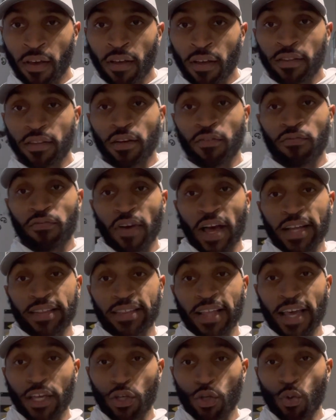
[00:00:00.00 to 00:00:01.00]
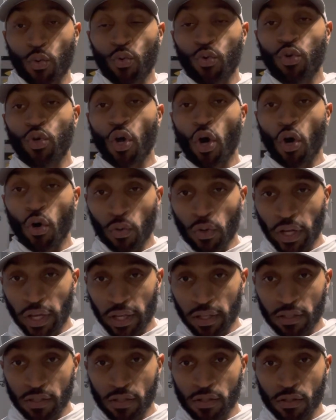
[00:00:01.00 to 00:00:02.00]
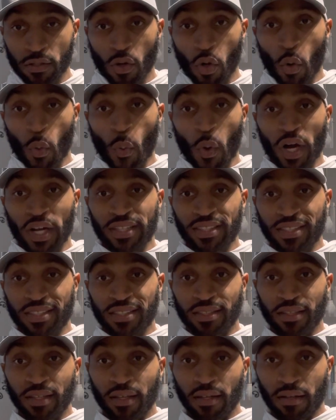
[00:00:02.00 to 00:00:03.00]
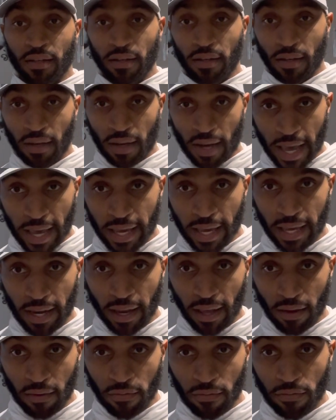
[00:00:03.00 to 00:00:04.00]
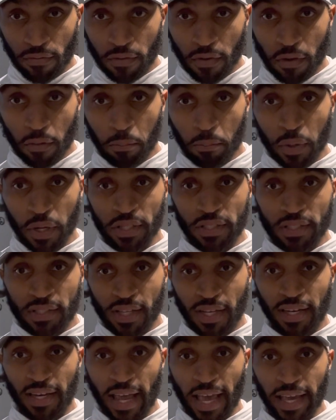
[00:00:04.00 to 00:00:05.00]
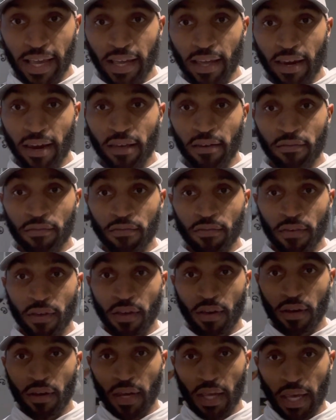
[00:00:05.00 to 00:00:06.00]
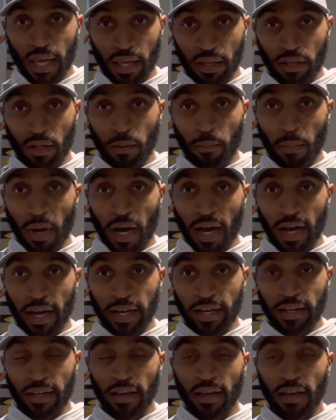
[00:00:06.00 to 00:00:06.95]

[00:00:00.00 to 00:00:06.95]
The fact that you notice what's negative puts the negative in your mind.